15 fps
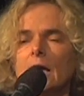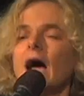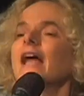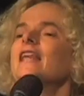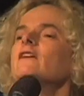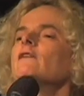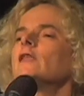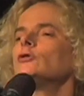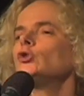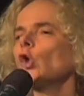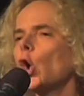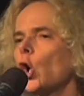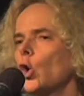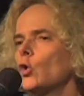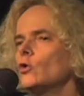and even
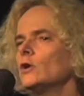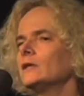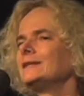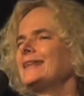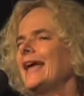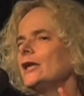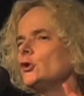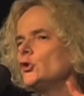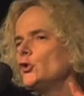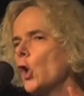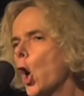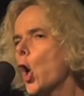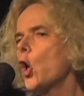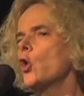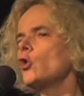though they
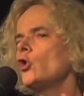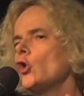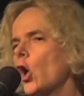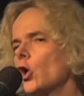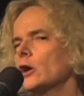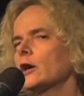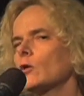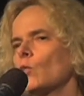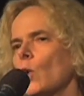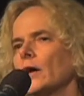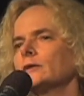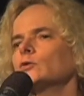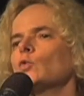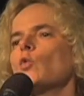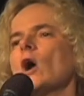no longer
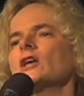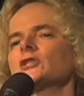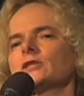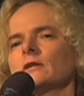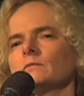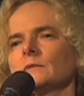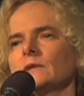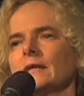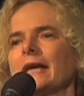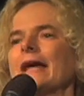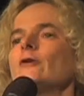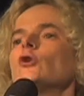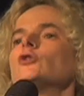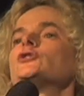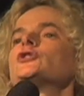want to wash them. They
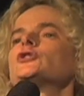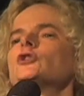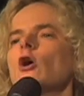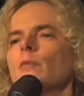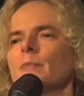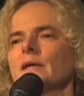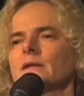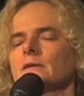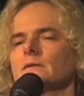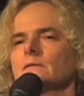cannot stop it.